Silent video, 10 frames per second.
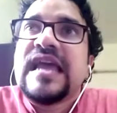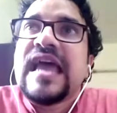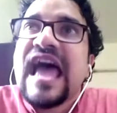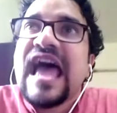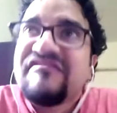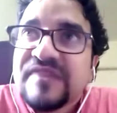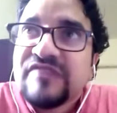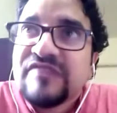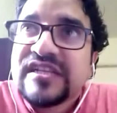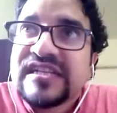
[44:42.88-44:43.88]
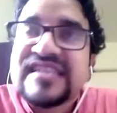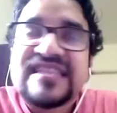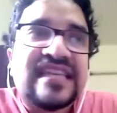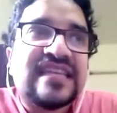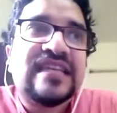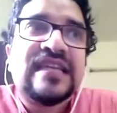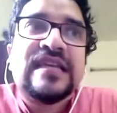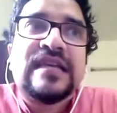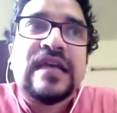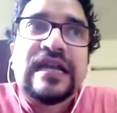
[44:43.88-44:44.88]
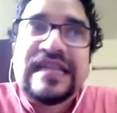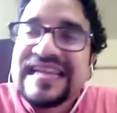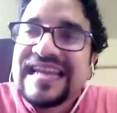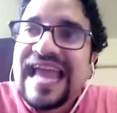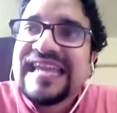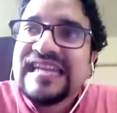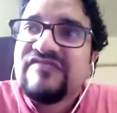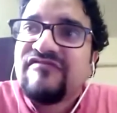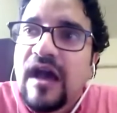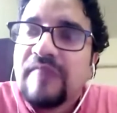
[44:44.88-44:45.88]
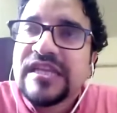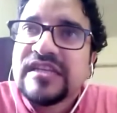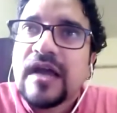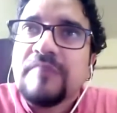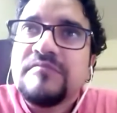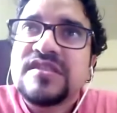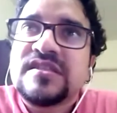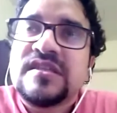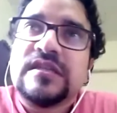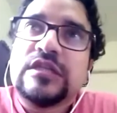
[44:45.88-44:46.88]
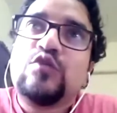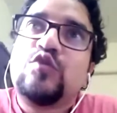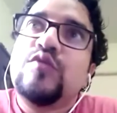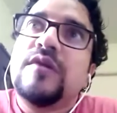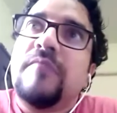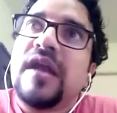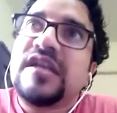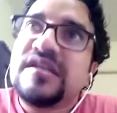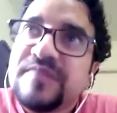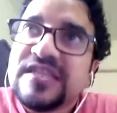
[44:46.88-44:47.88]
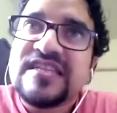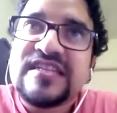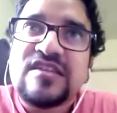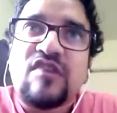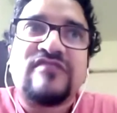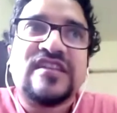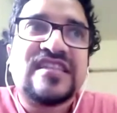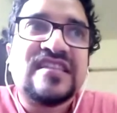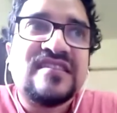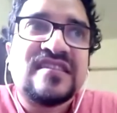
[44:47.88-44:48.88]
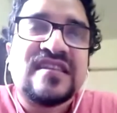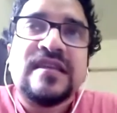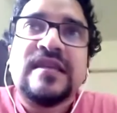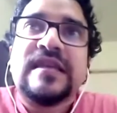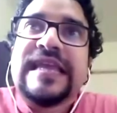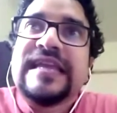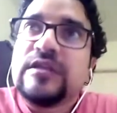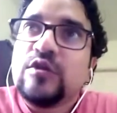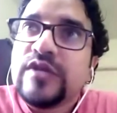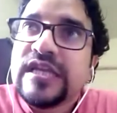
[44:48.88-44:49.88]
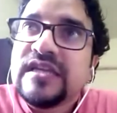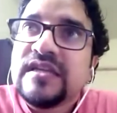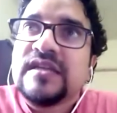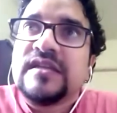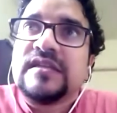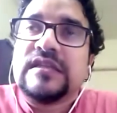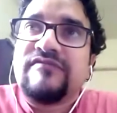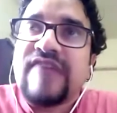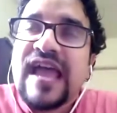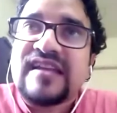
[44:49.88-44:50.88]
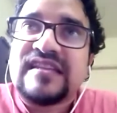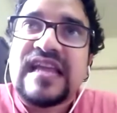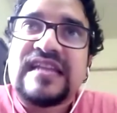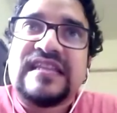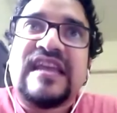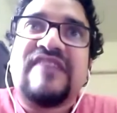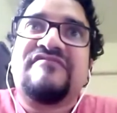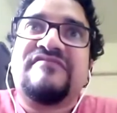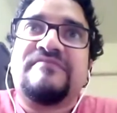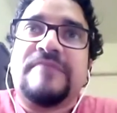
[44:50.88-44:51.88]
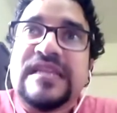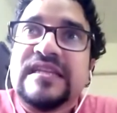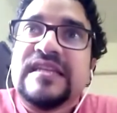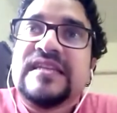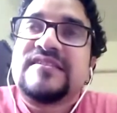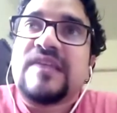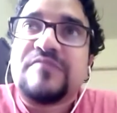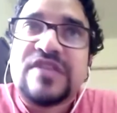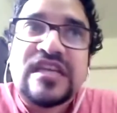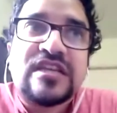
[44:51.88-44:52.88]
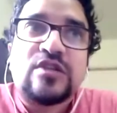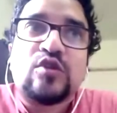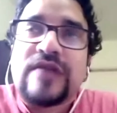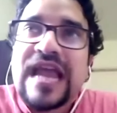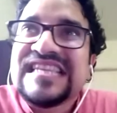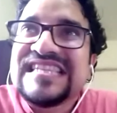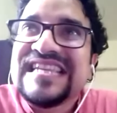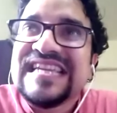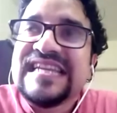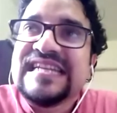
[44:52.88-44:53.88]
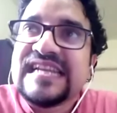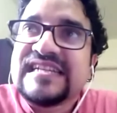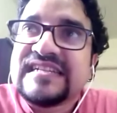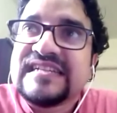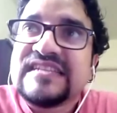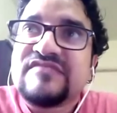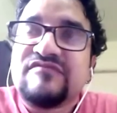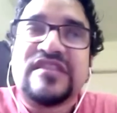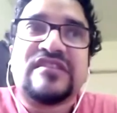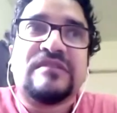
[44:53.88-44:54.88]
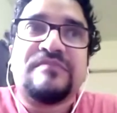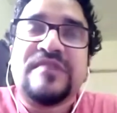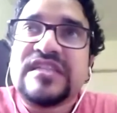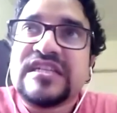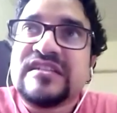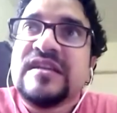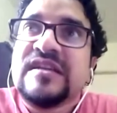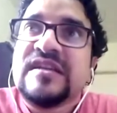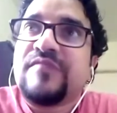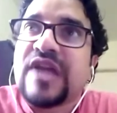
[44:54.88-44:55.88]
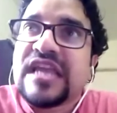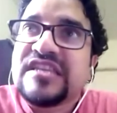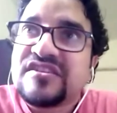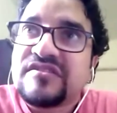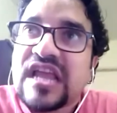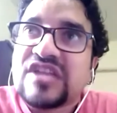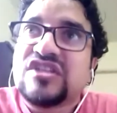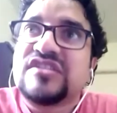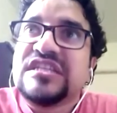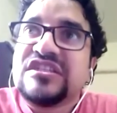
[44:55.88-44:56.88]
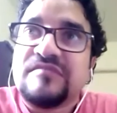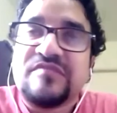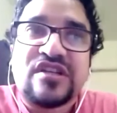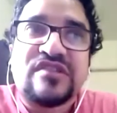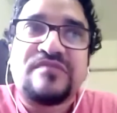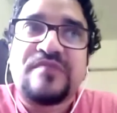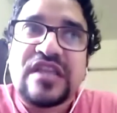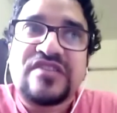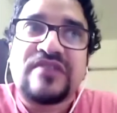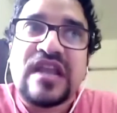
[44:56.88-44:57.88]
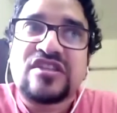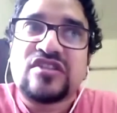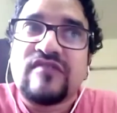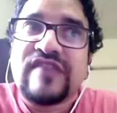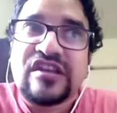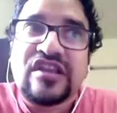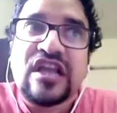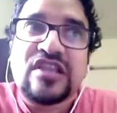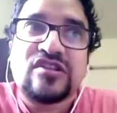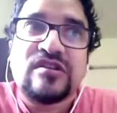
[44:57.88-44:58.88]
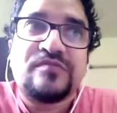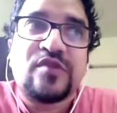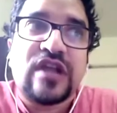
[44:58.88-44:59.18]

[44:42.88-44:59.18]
have been witnessing a decline in farm incomes due to a multiplicity of reasons, including the fact that they have been subjected to rising indebtedness with repeated price crashes, intermittent price crashes of agricultural products.